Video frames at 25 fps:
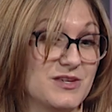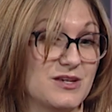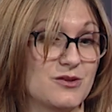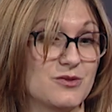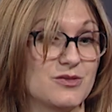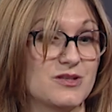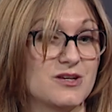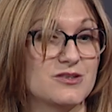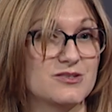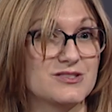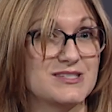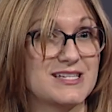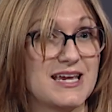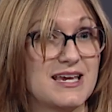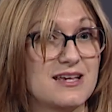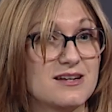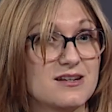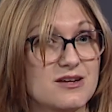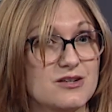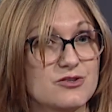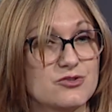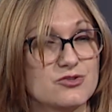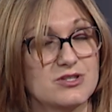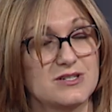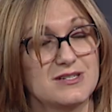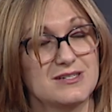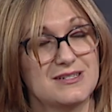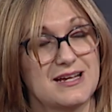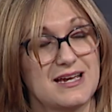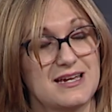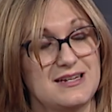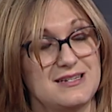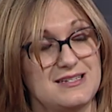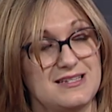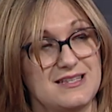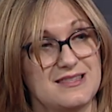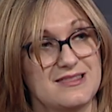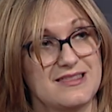you know there's
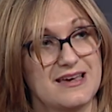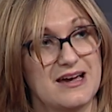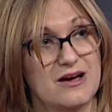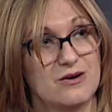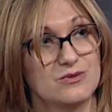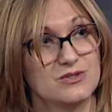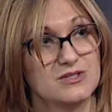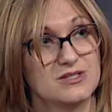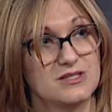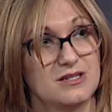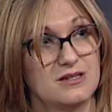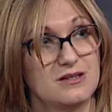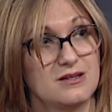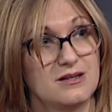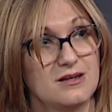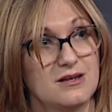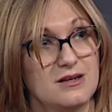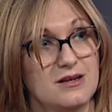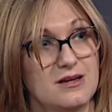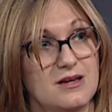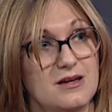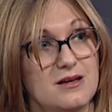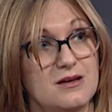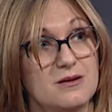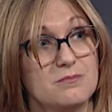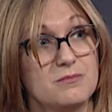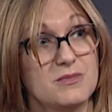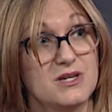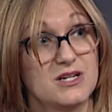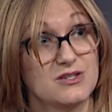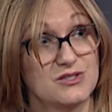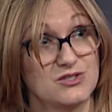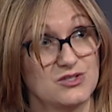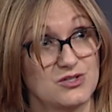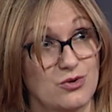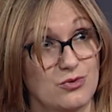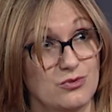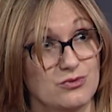890000
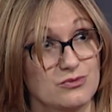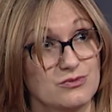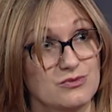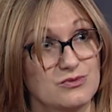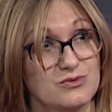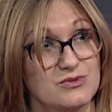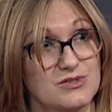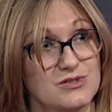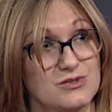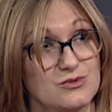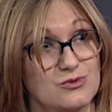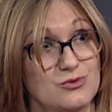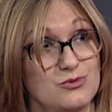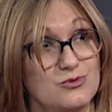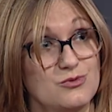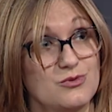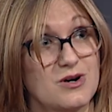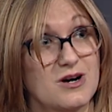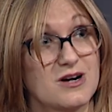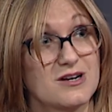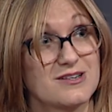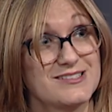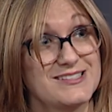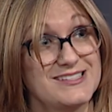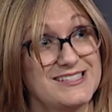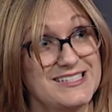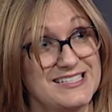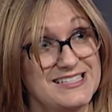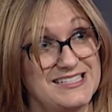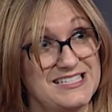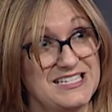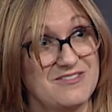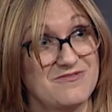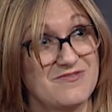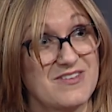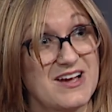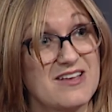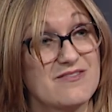Minnesotans who are
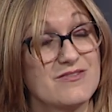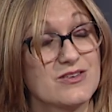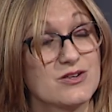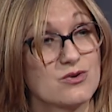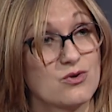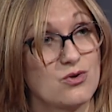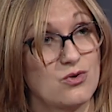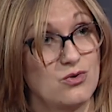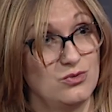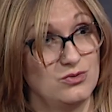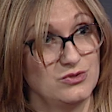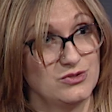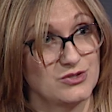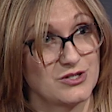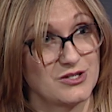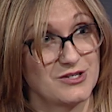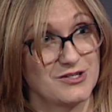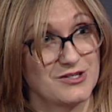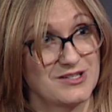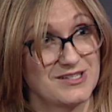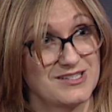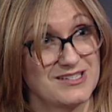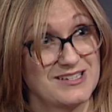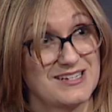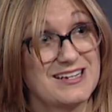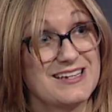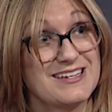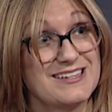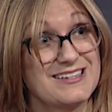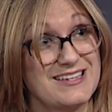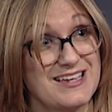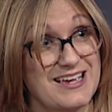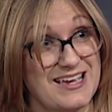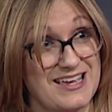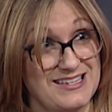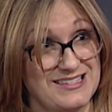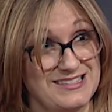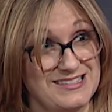65 and older. Are they really?
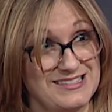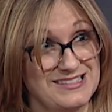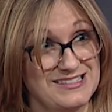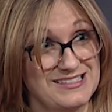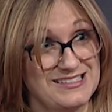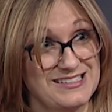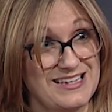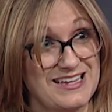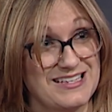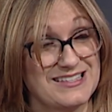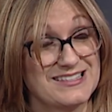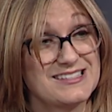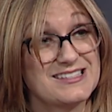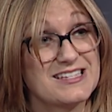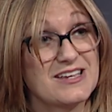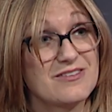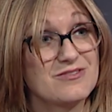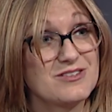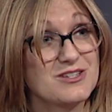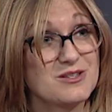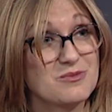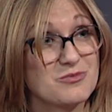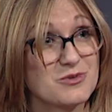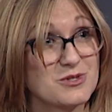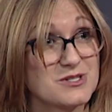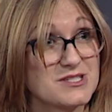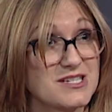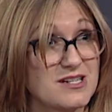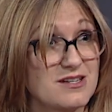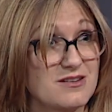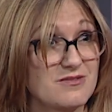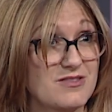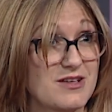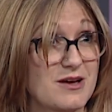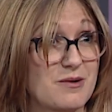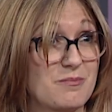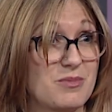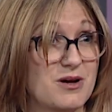Yes. And 70%
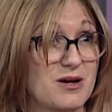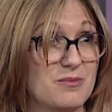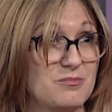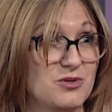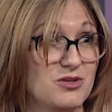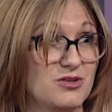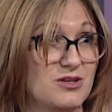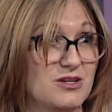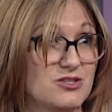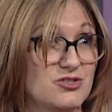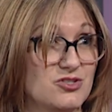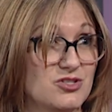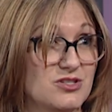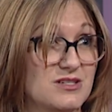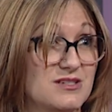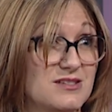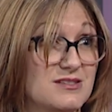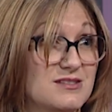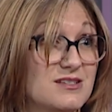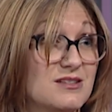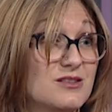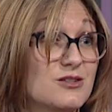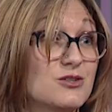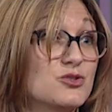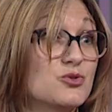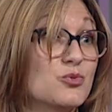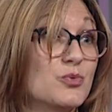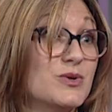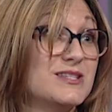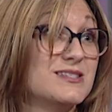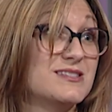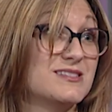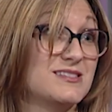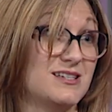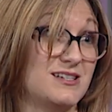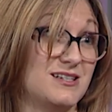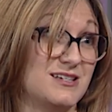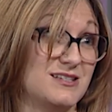of that population is in the
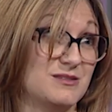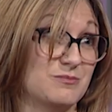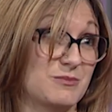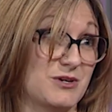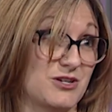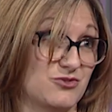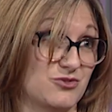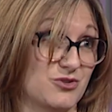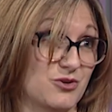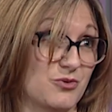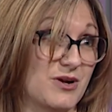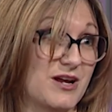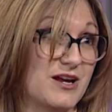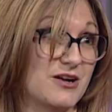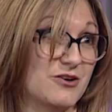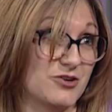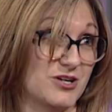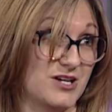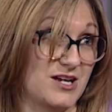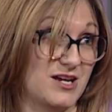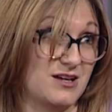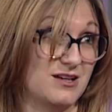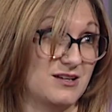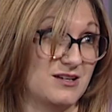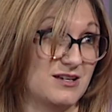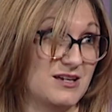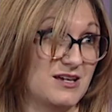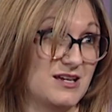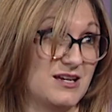Twin Cities metro area.